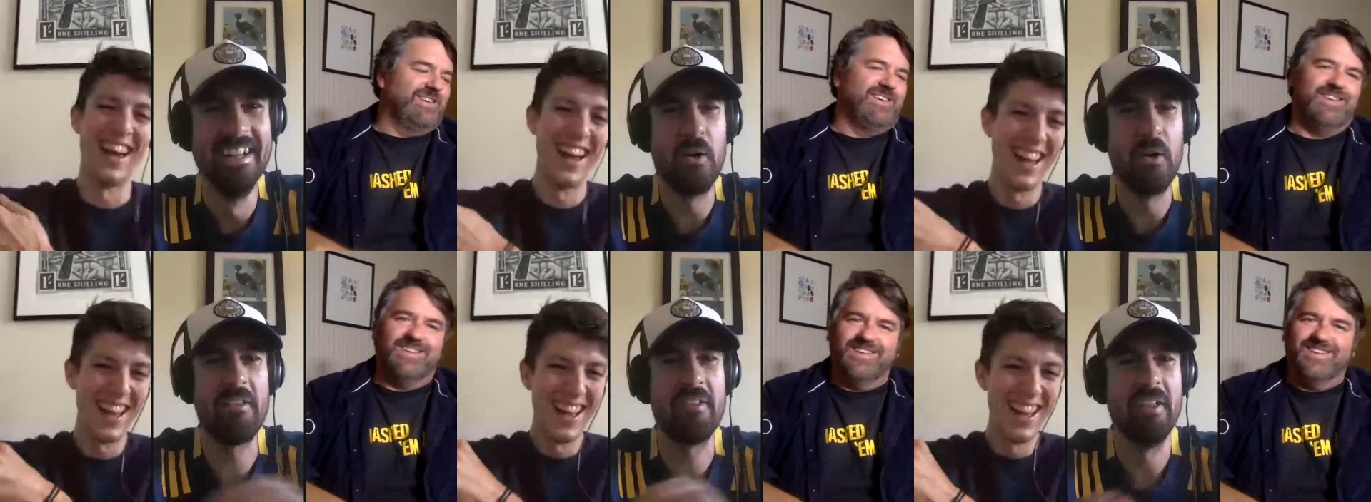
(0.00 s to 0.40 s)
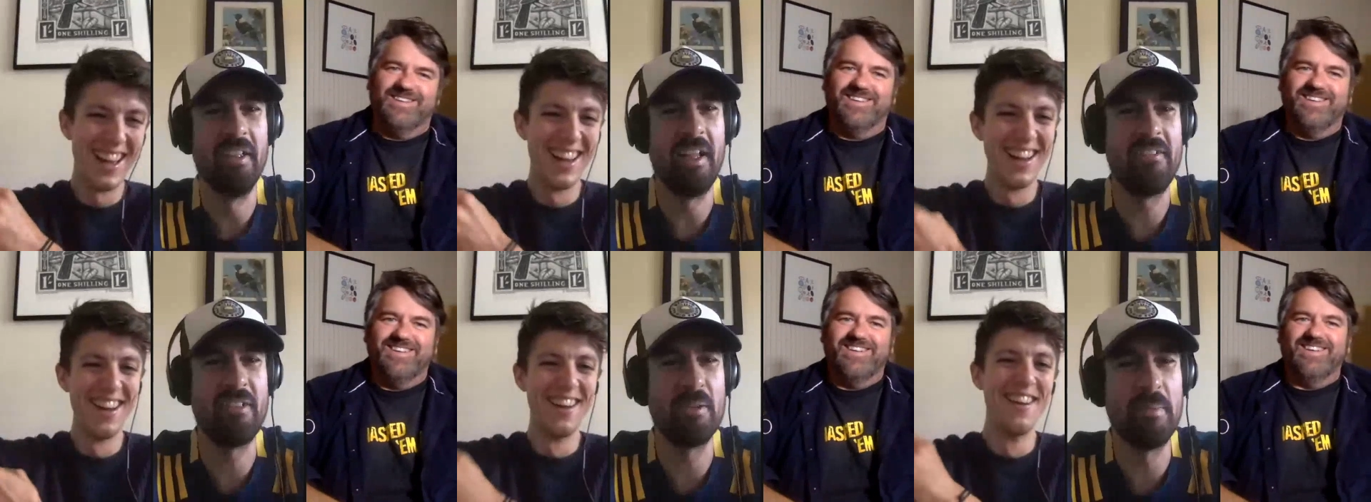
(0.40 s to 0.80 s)
Speaker 1: yeah, yeah. Well,
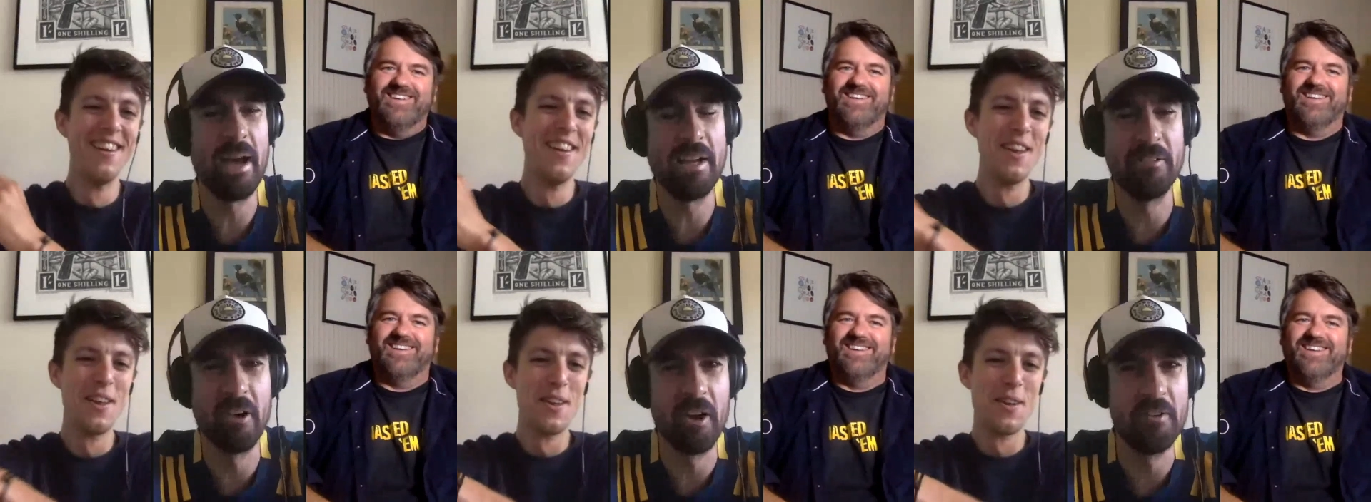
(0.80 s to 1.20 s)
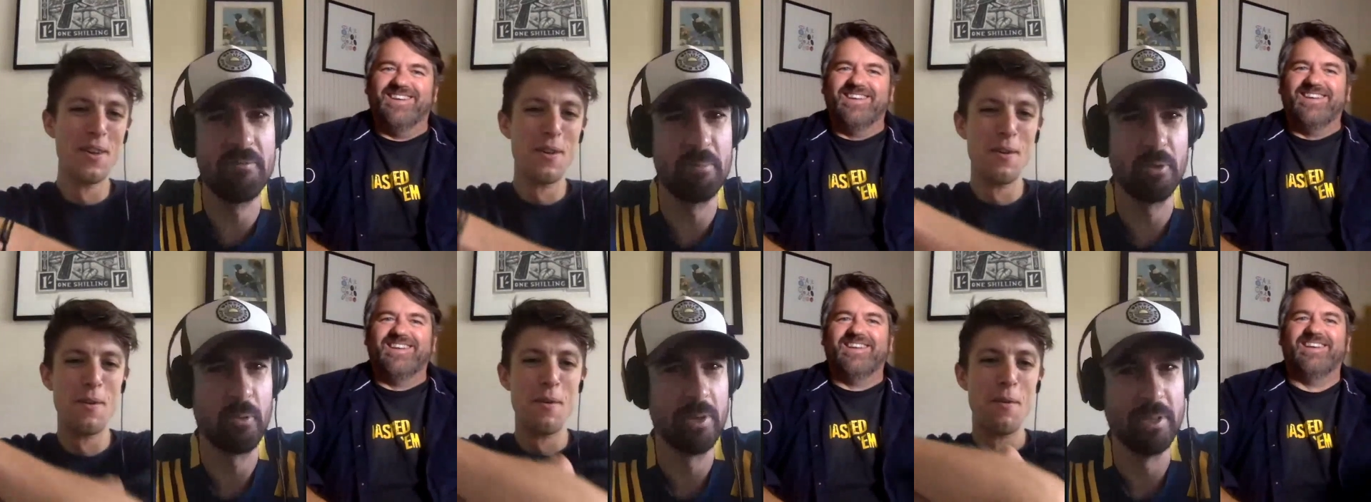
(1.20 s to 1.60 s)
that's that's the main
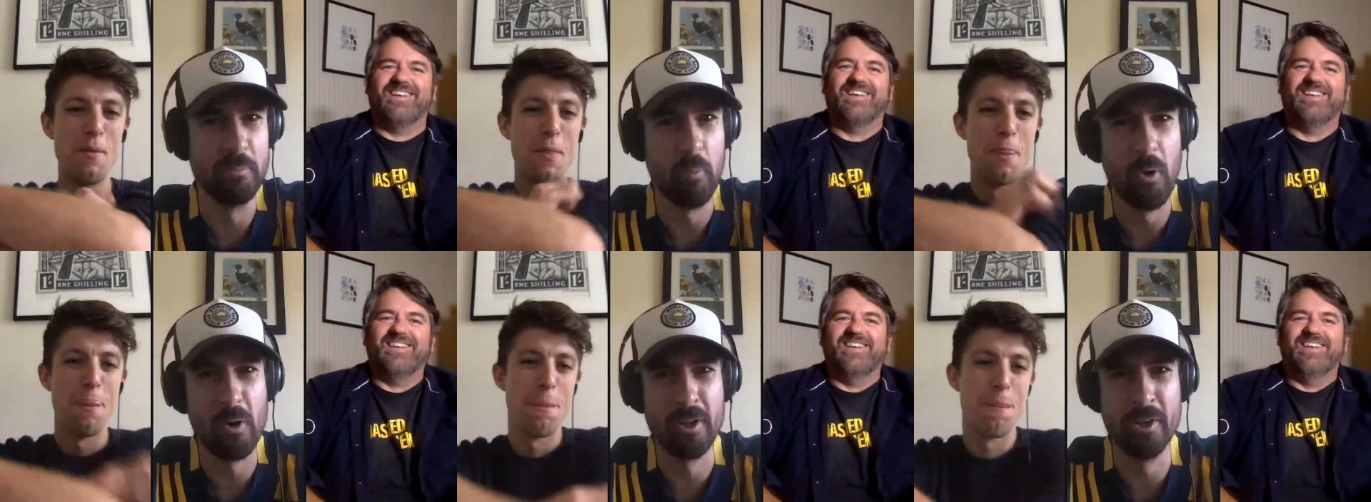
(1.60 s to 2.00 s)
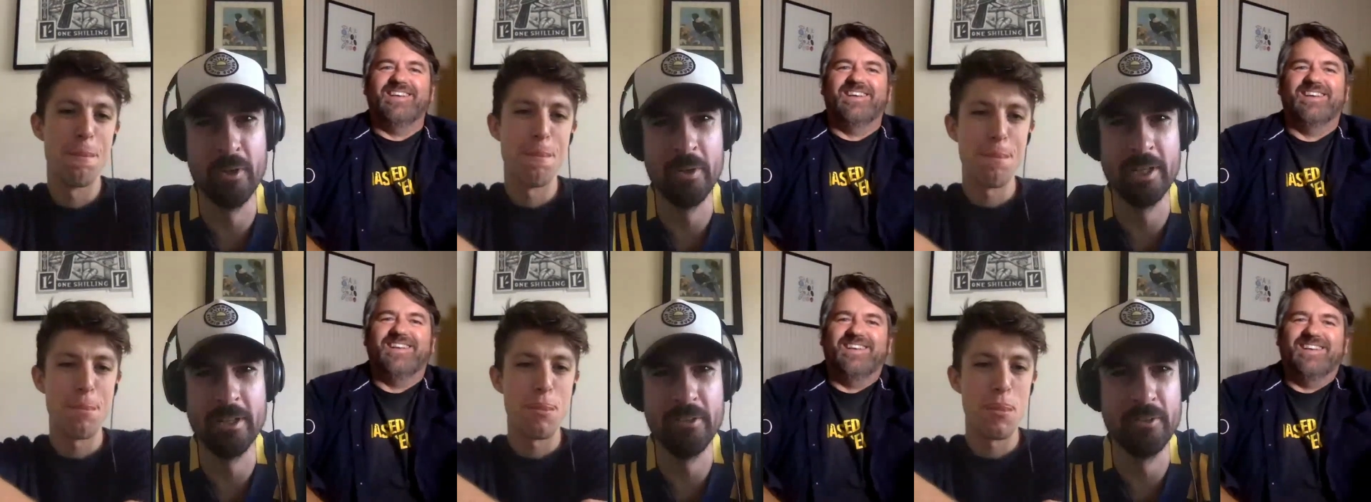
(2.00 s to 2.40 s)
road between
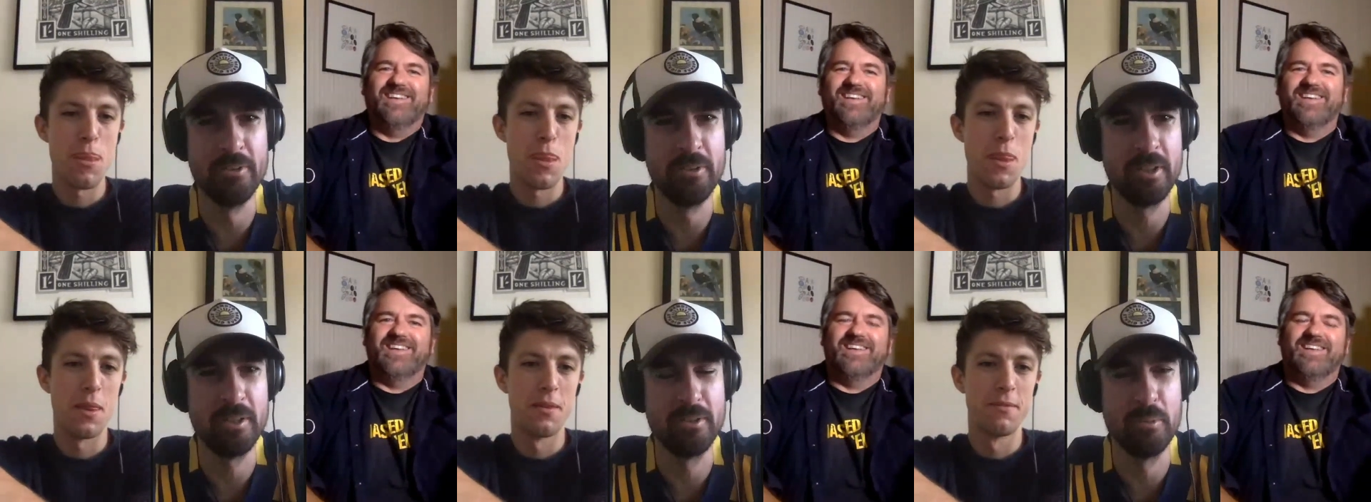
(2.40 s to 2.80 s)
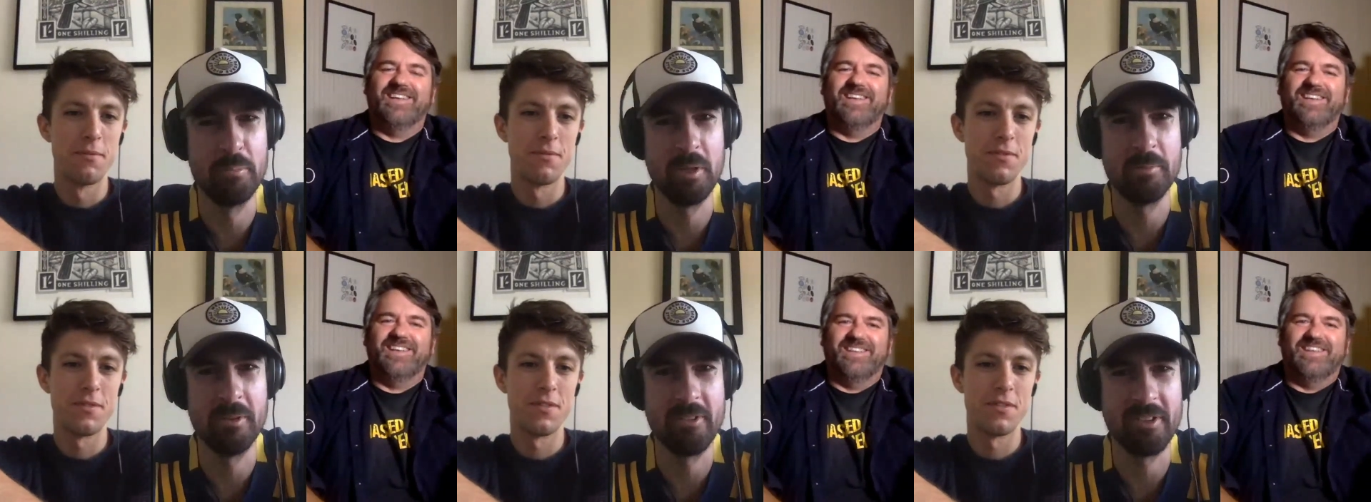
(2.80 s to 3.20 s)
Whanganui and
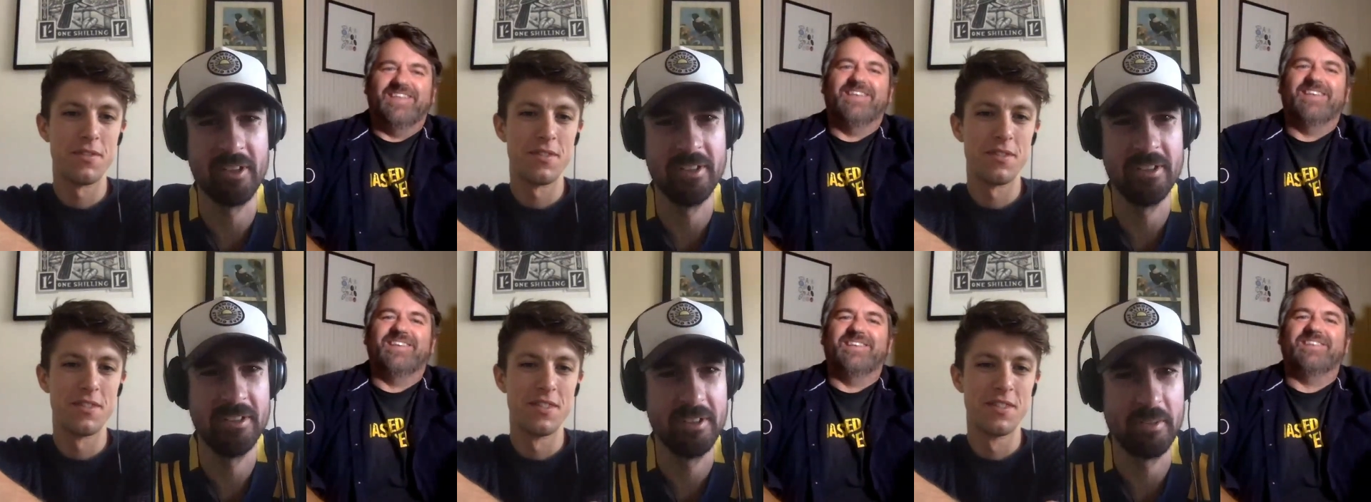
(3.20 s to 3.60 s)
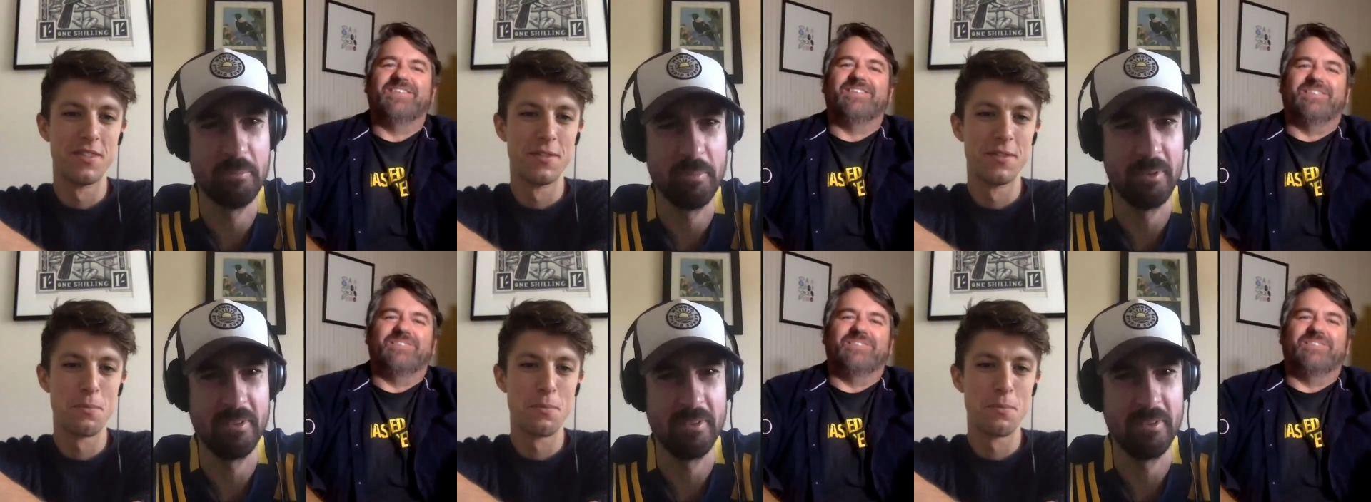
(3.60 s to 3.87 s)
New Plymouth, so